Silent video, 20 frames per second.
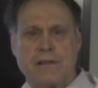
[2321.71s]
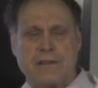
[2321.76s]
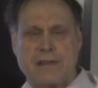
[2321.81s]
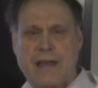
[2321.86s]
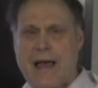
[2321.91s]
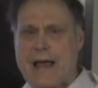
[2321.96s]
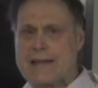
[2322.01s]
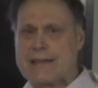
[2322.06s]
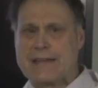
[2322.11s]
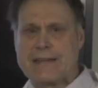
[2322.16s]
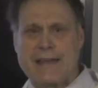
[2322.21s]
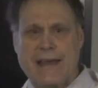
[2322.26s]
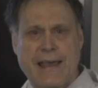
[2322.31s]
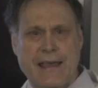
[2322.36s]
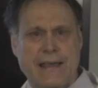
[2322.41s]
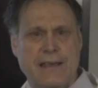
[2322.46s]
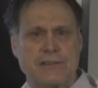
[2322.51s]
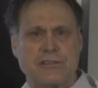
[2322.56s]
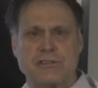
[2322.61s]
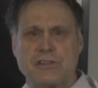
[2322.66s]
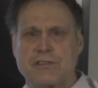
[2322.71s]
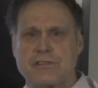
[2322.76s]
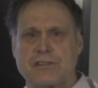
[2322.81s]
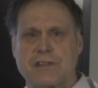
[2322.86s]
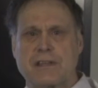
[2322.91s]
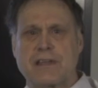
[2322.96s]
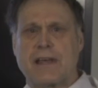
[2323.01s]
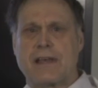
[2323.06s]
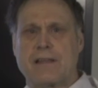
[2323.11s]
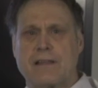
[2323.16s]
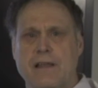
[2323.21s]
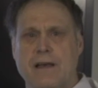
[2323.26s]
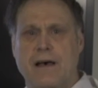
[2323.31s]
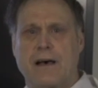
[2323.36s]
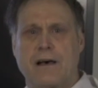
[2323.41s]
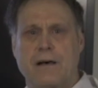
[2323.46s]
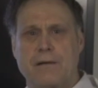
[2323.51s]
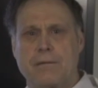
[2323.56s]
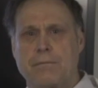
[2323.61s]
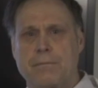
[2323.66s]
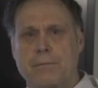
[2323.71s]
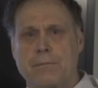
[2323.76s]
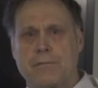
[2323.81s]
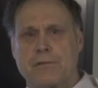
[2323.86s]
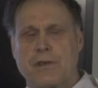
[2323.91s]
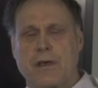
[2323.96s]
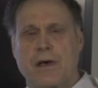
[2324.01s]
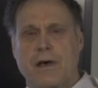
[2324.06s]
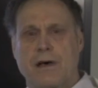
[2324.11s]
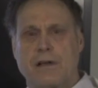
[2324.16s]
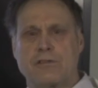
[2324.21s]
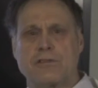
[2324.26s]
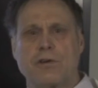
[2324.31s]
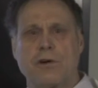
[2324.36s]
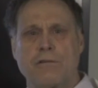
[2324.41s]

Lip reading: 90 days just to